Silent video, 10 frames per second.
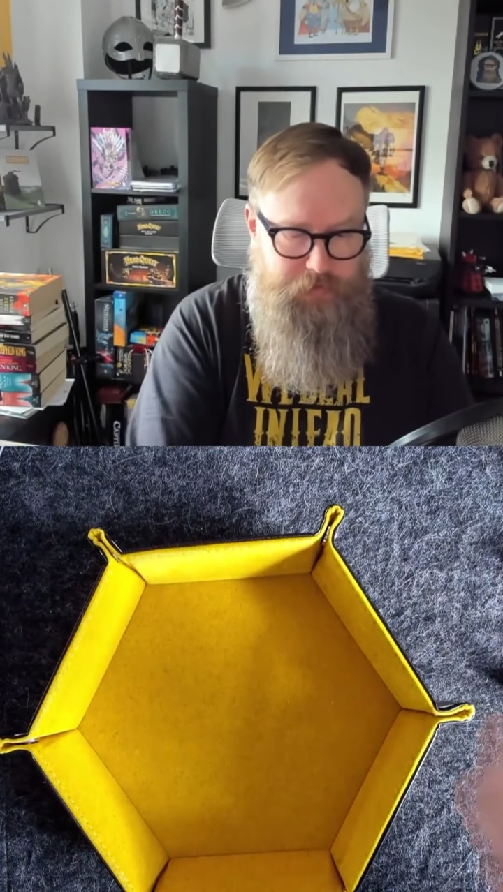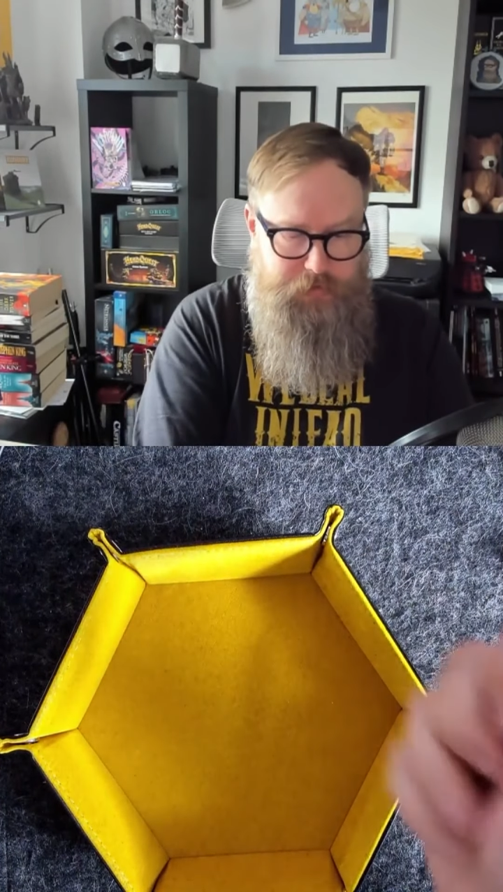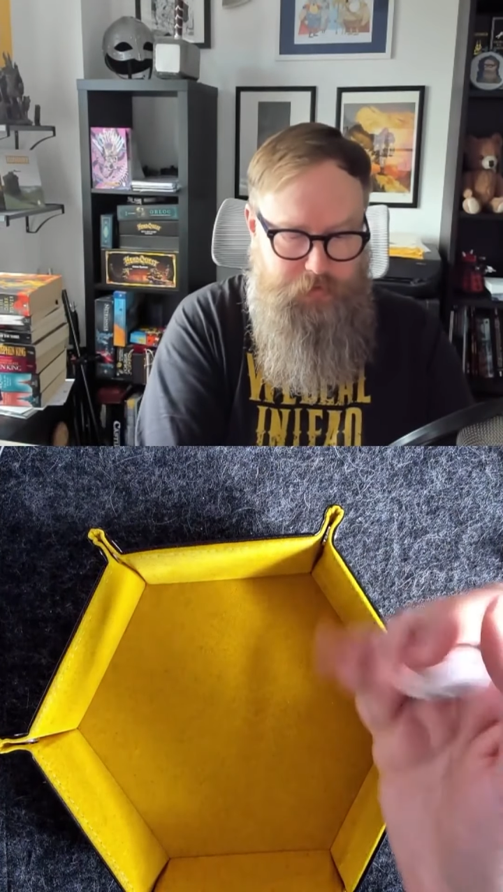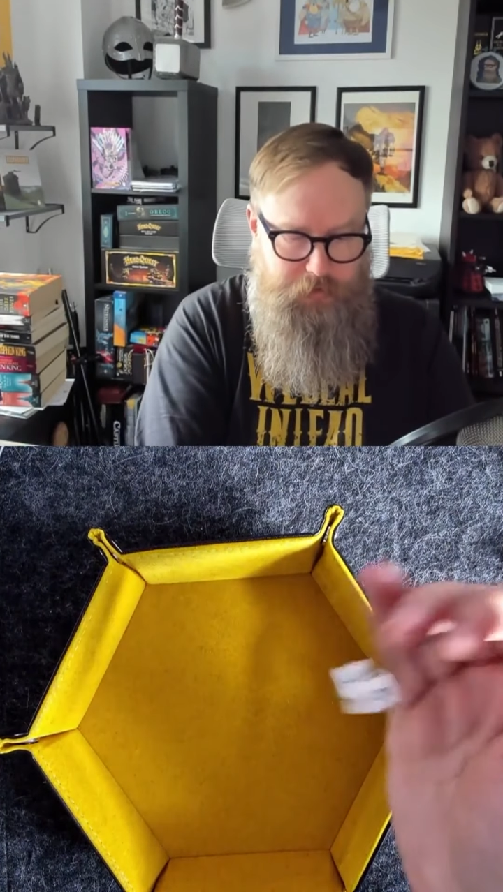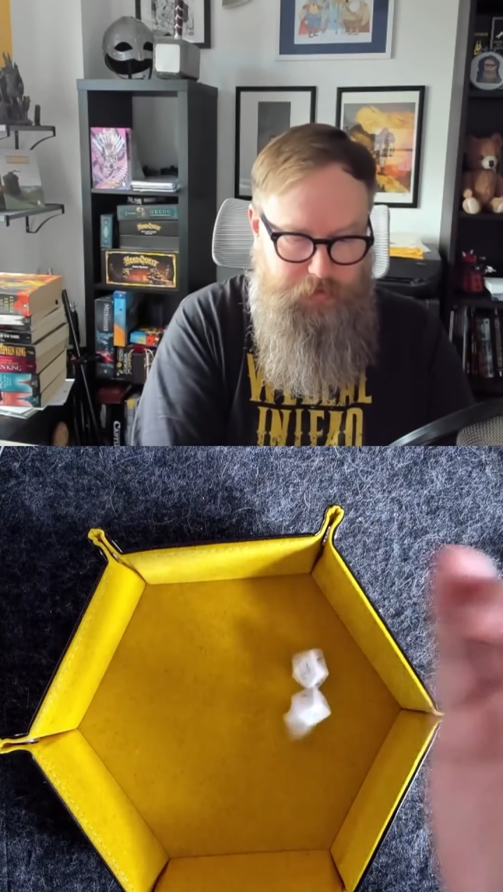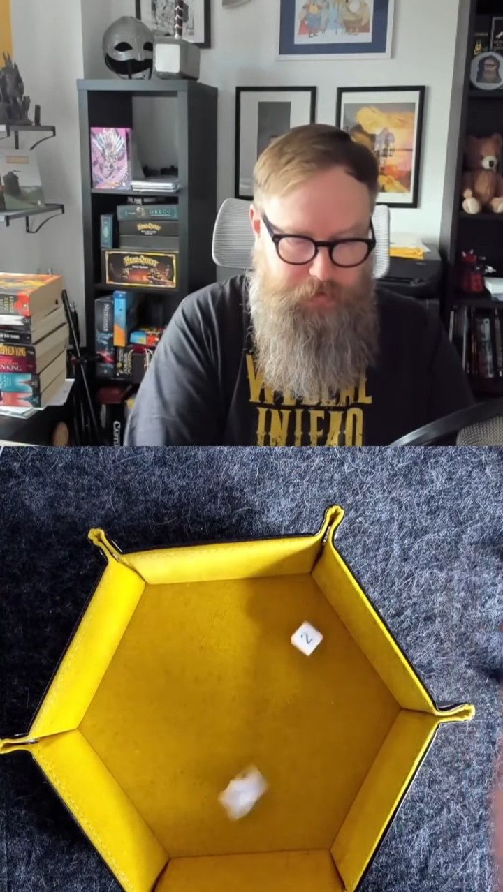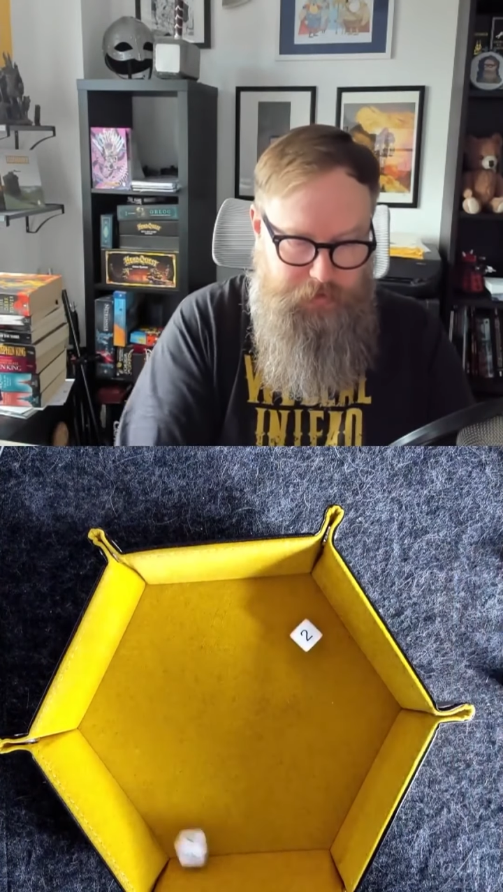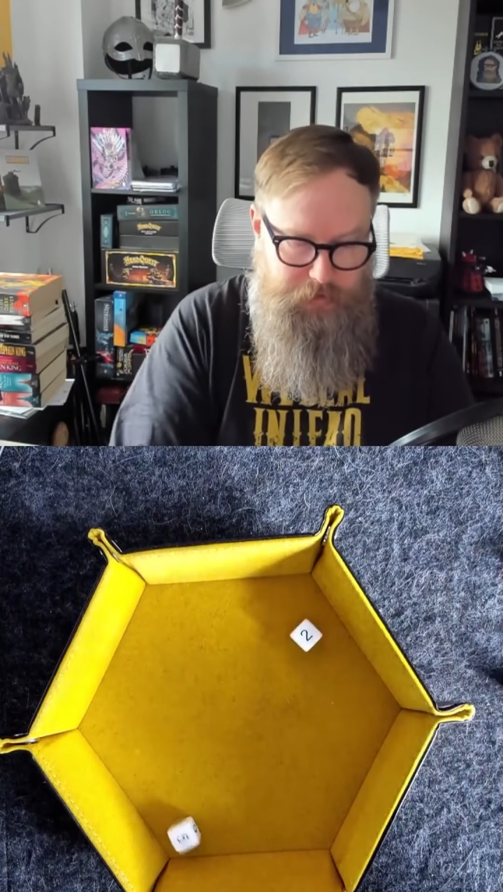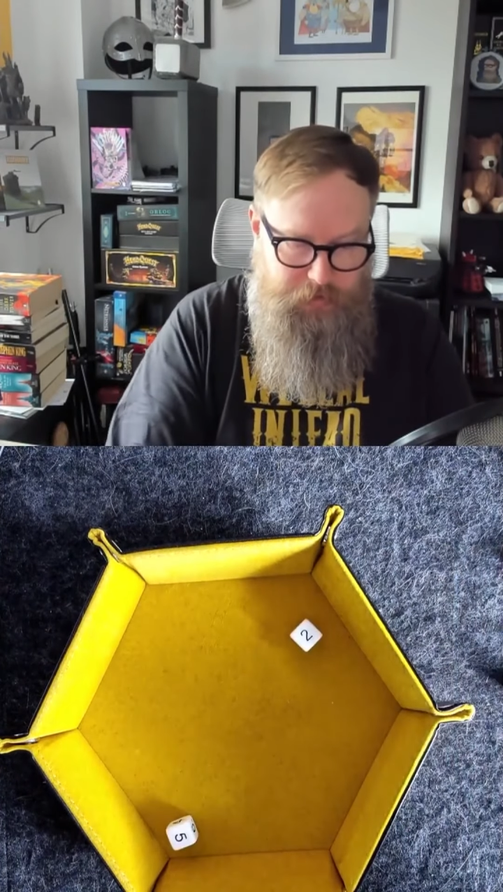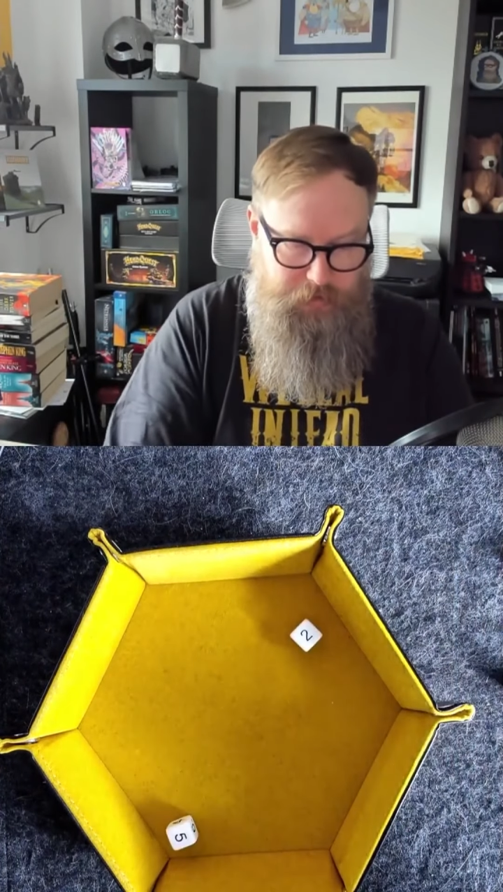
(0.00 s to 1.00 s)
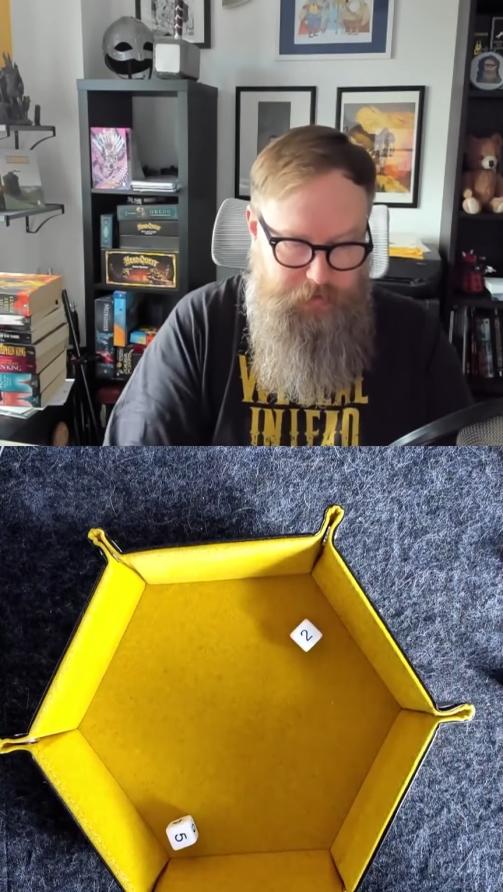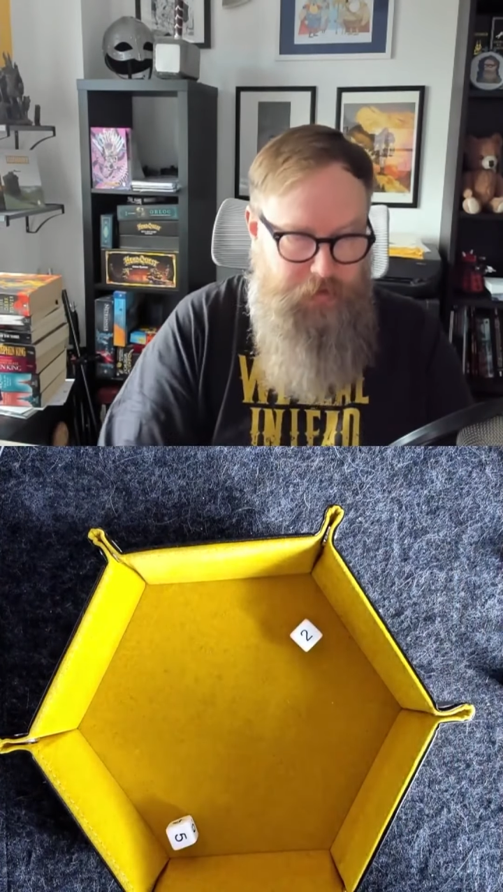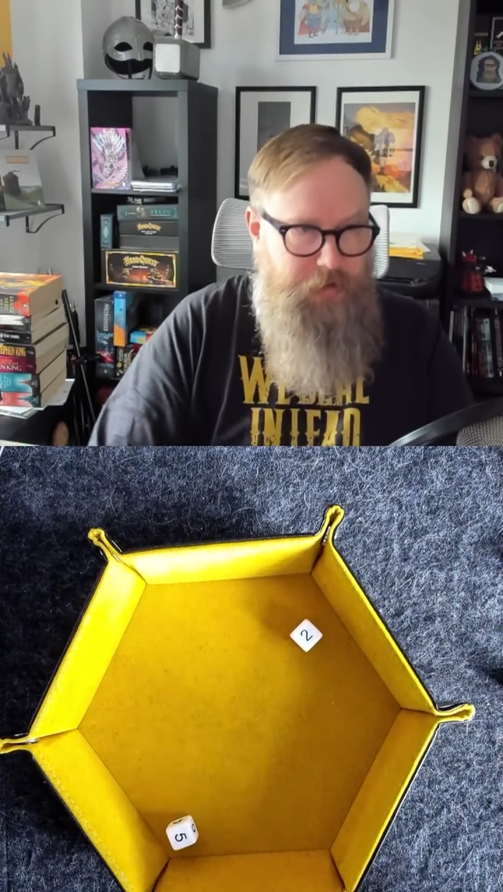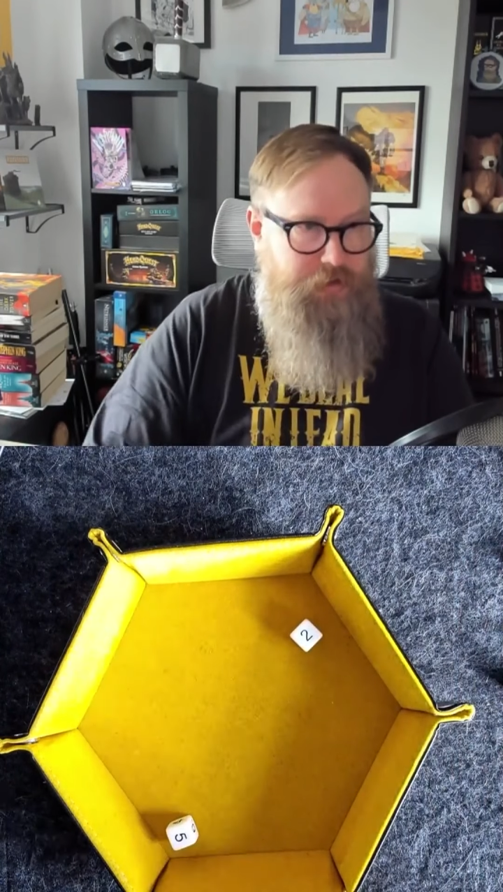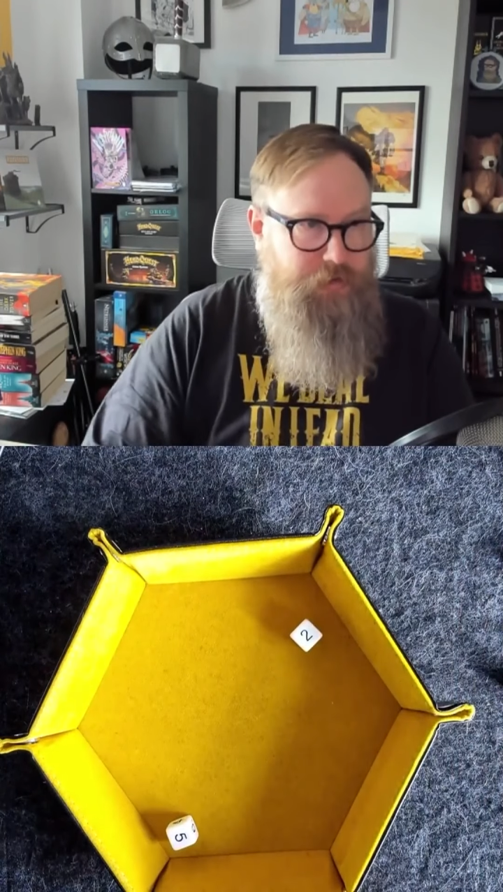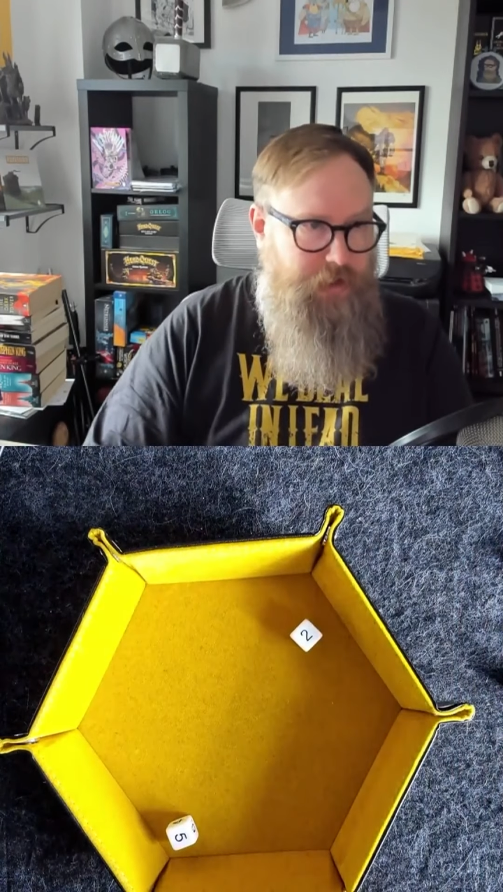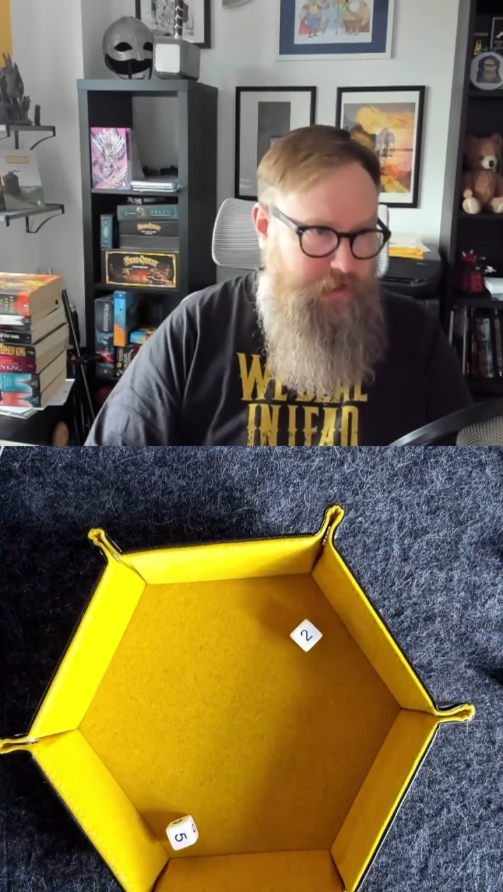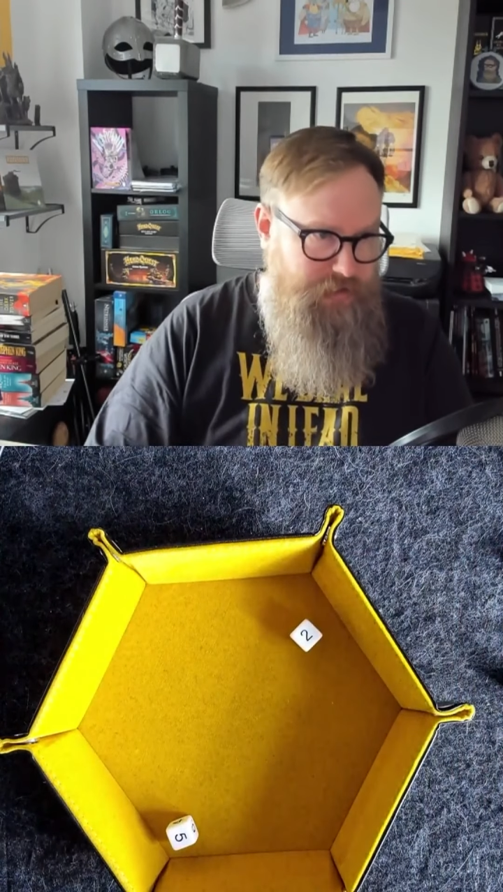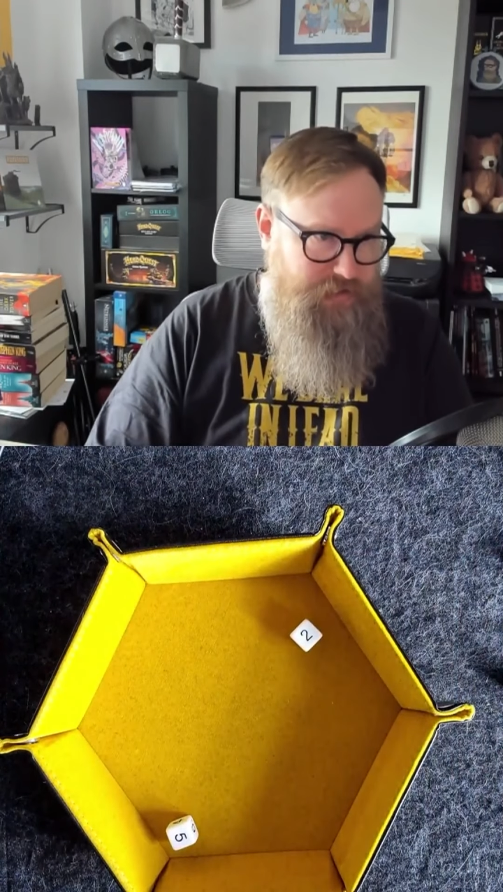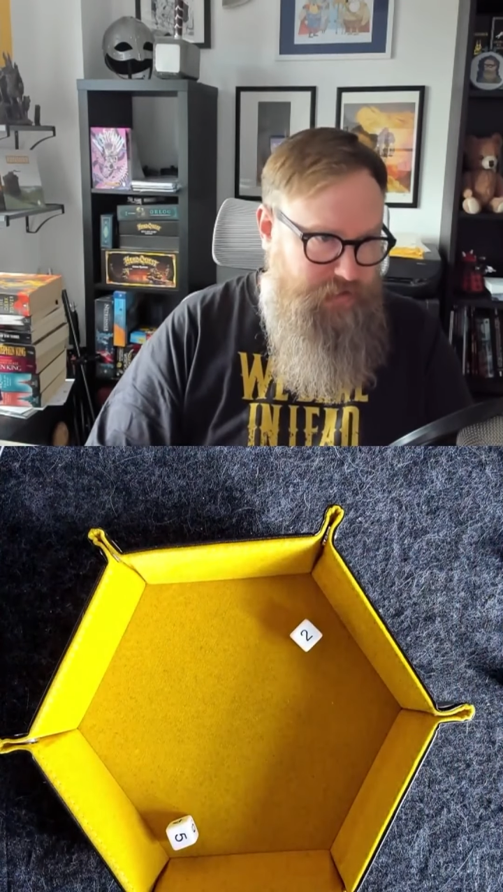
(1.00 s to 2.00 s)
this one. So that
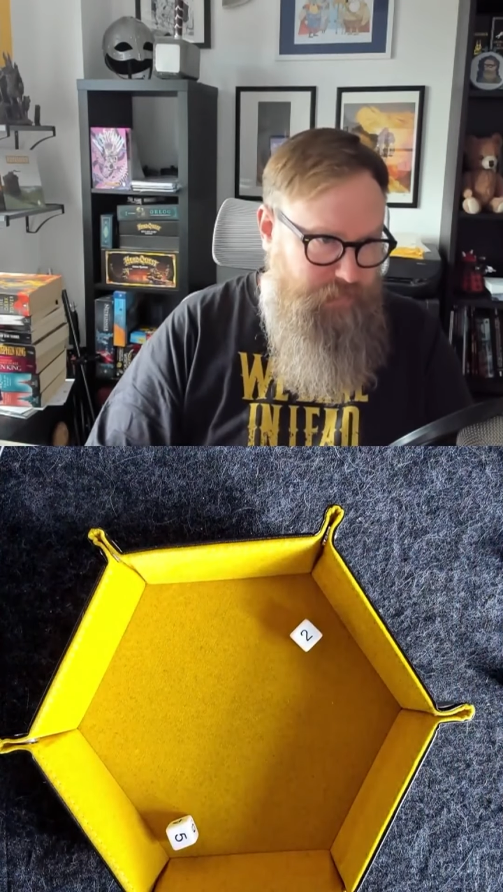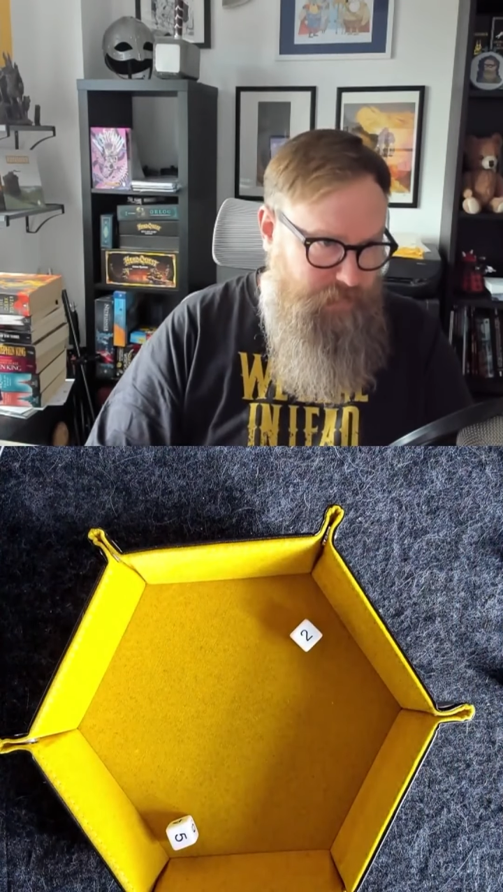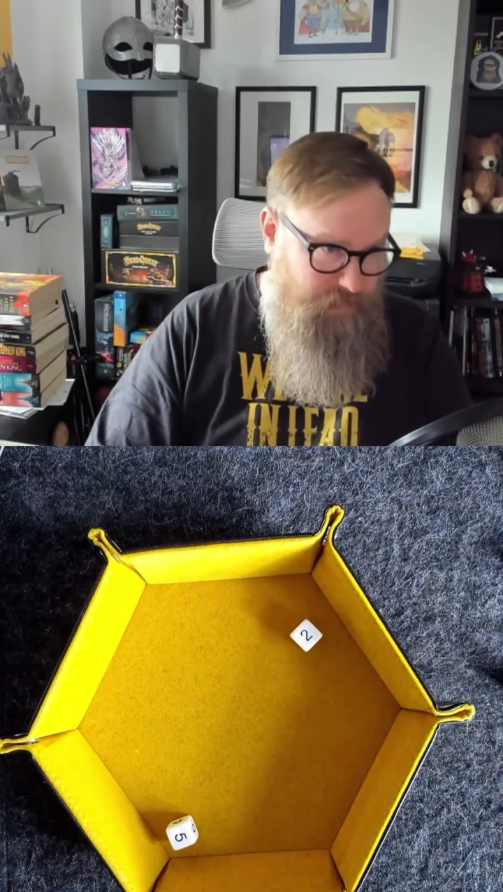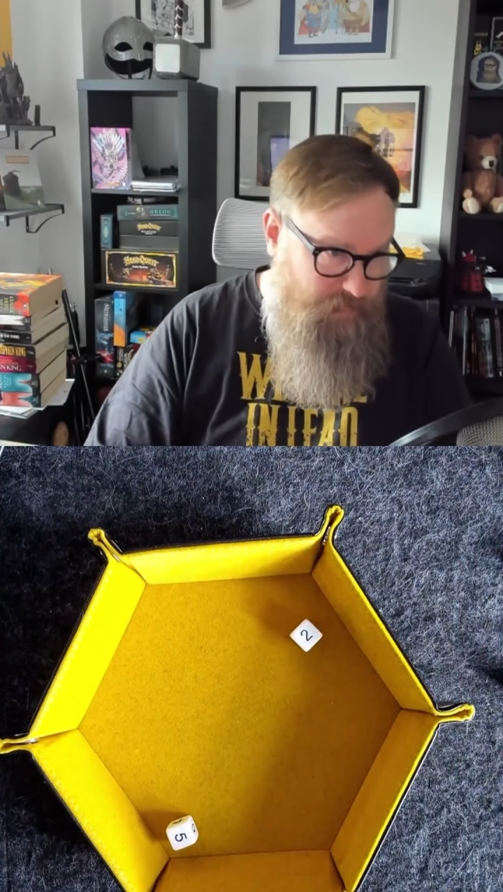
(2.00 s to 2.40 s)
is 7.